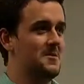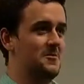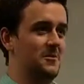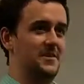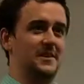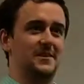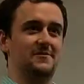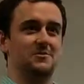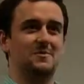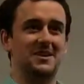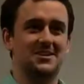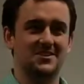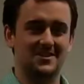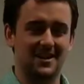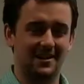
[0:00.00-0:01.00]
with the
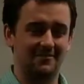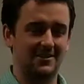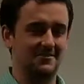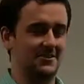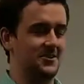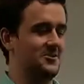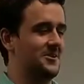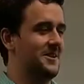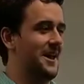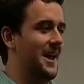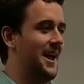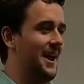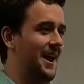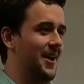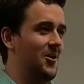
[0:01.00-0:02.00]
information that I've given you
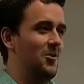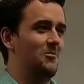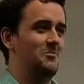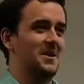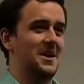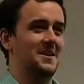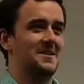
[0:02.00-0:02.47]
today, I hope that